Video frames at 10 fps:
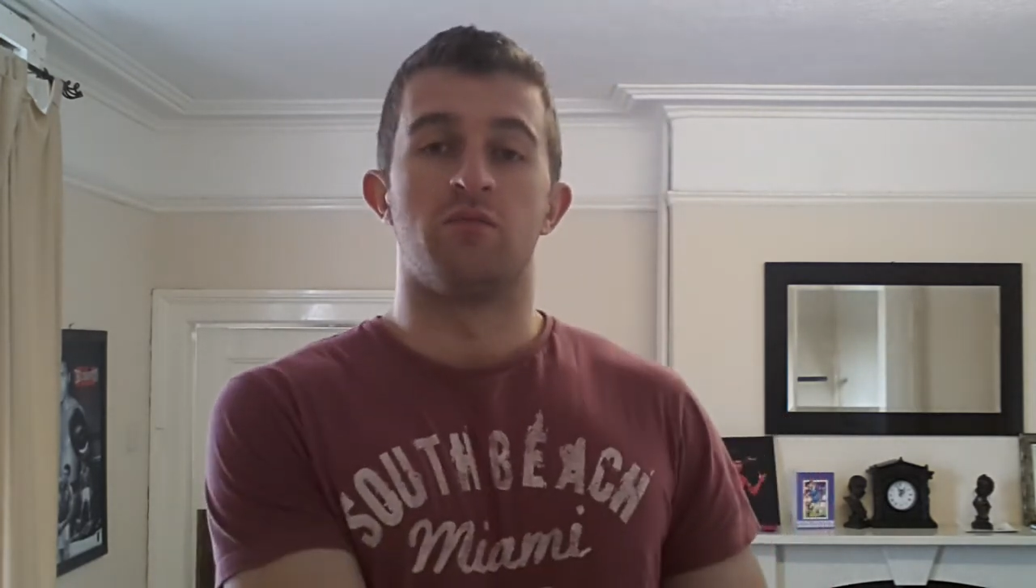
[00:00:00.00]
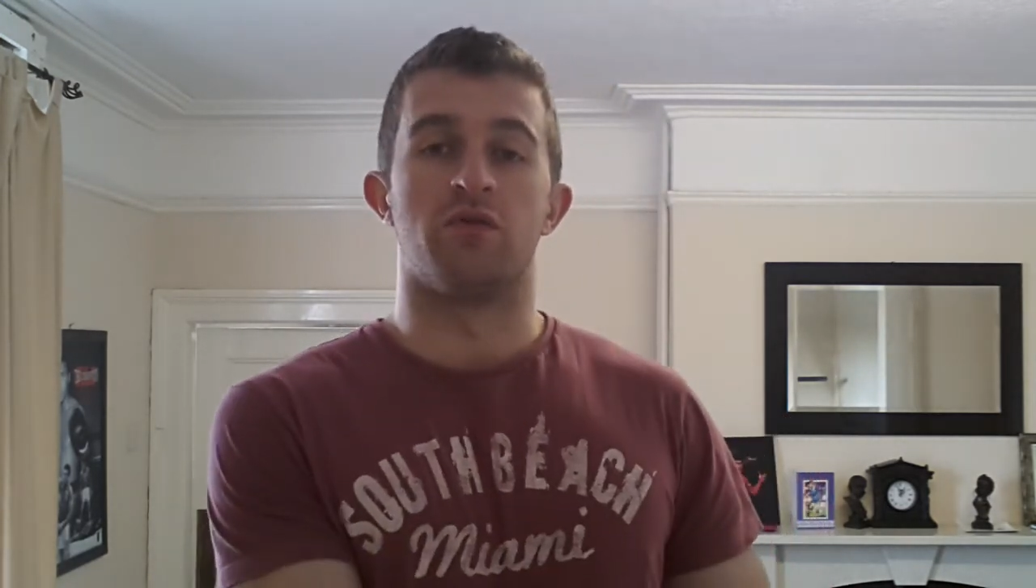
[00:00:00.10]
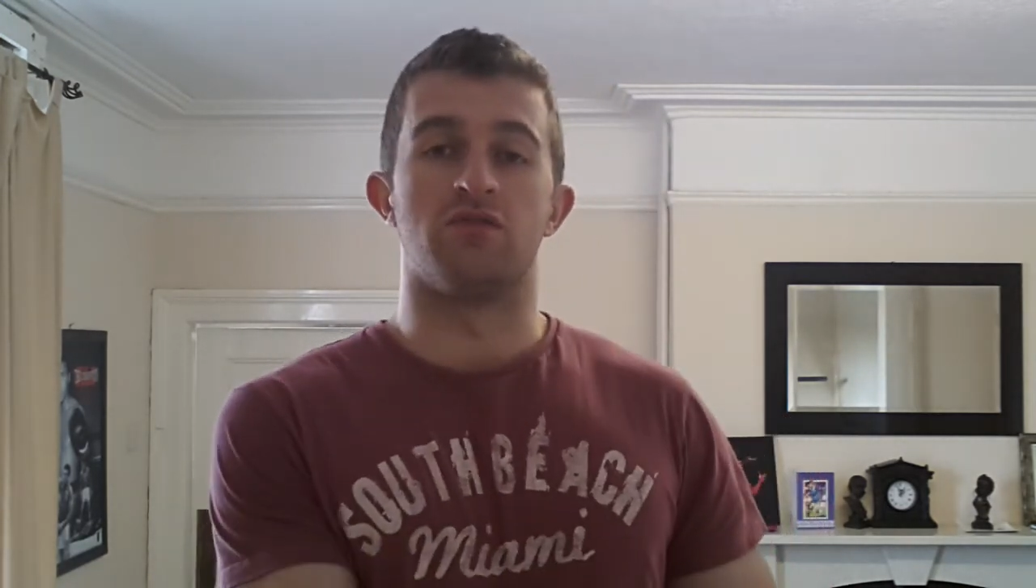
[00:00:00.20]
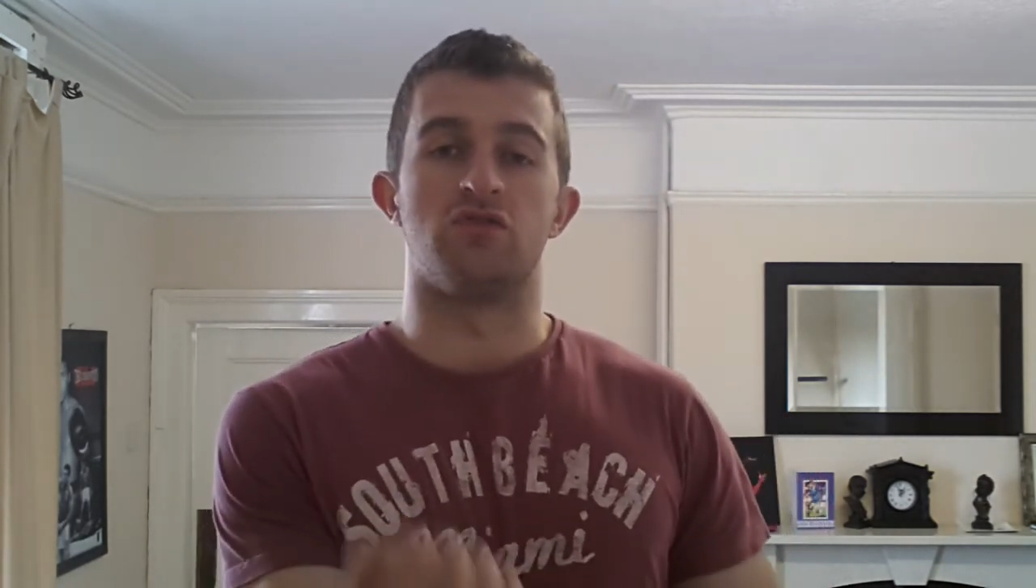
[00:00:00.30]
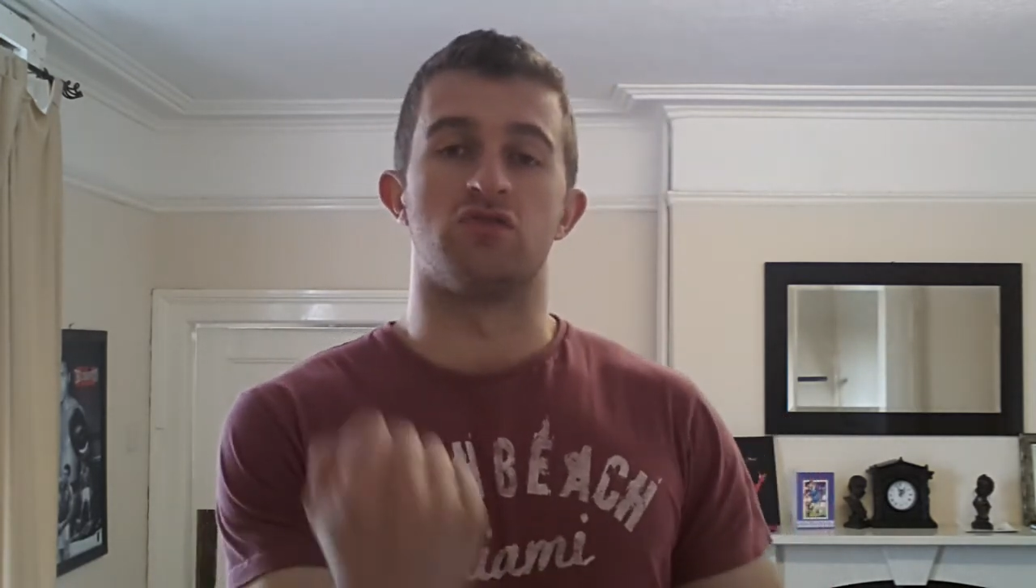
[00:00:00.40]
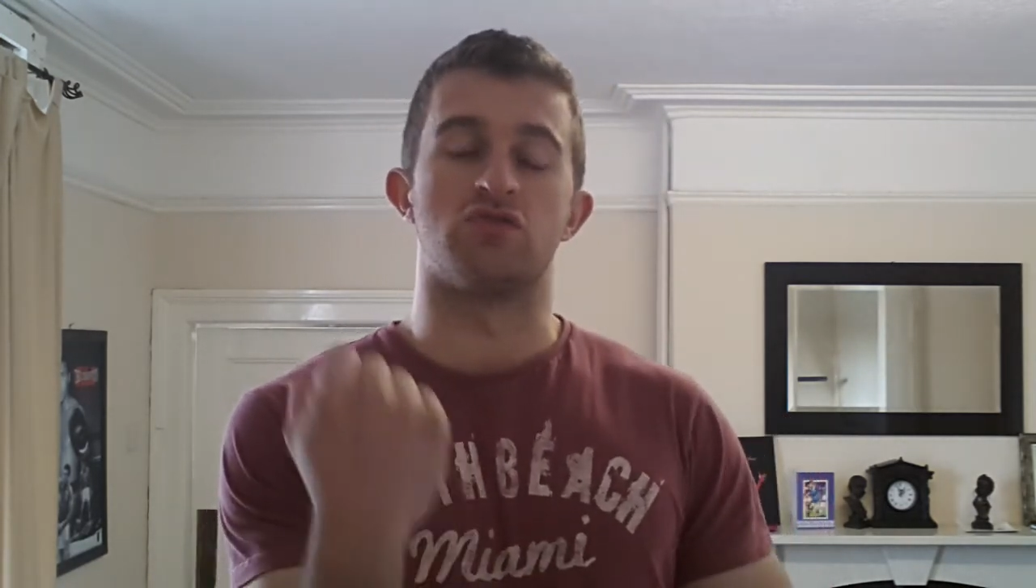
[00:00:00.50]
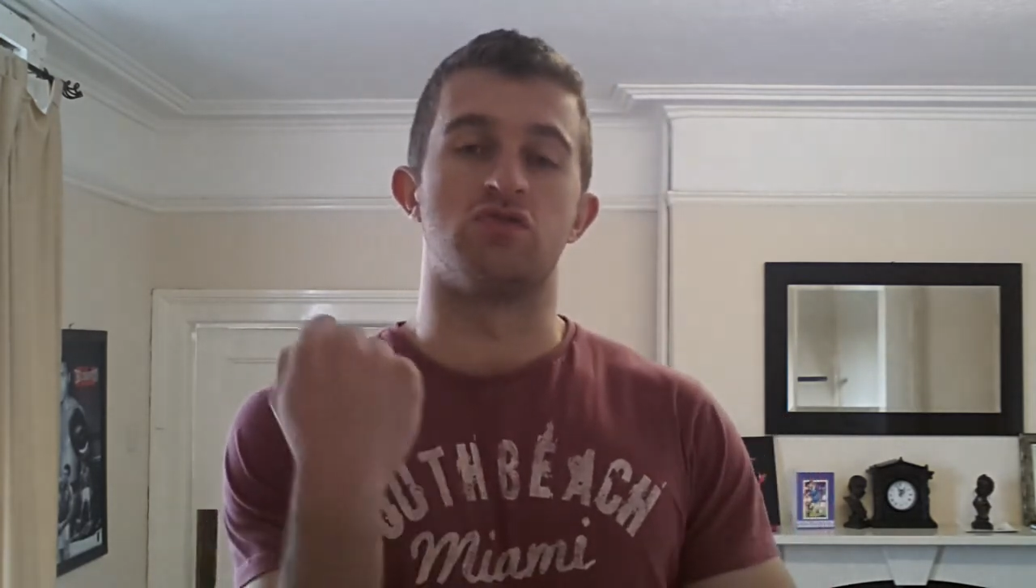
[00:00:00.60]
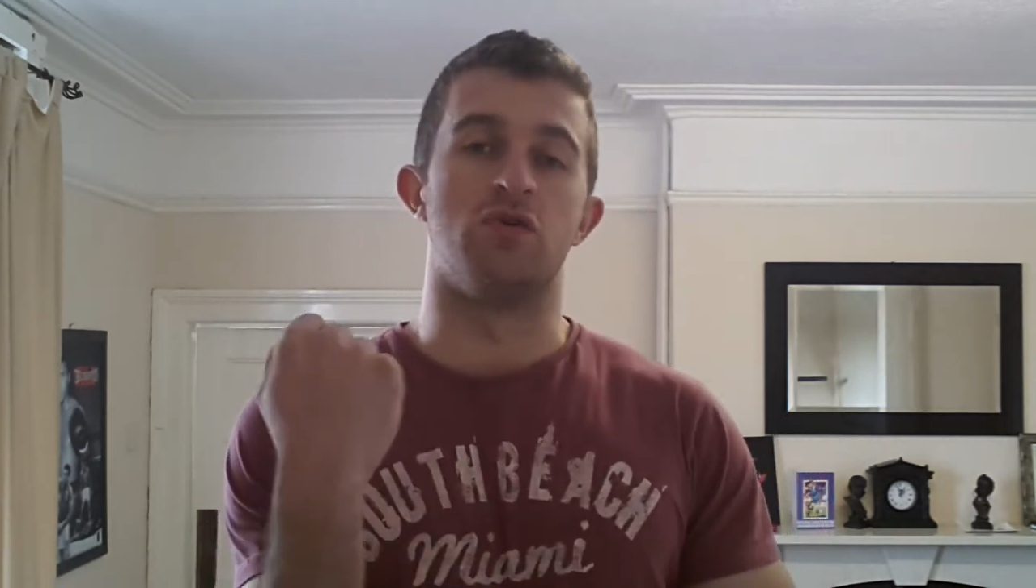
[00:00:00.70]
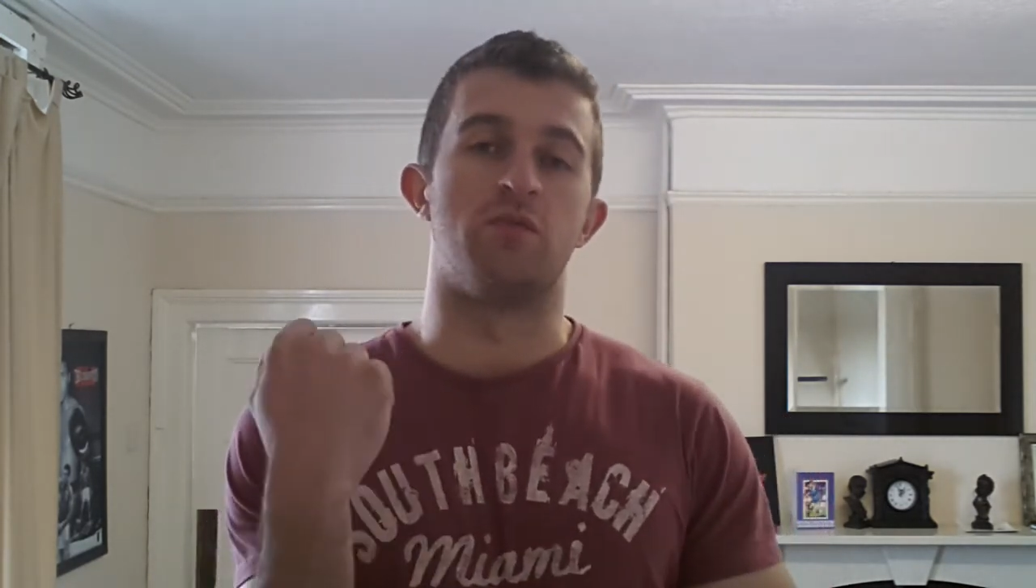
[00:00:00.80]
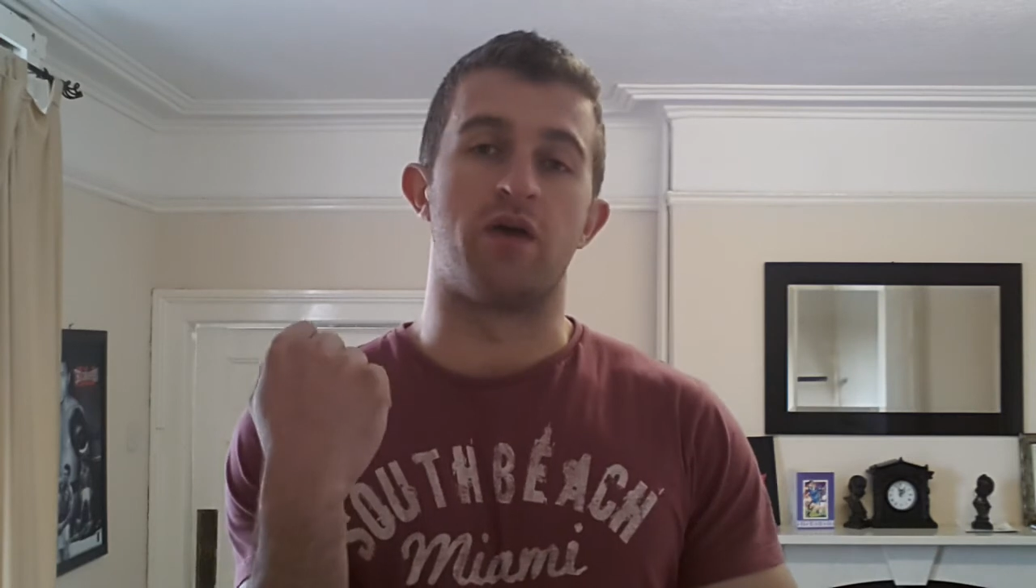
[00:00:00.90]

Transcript: but as you're just doing a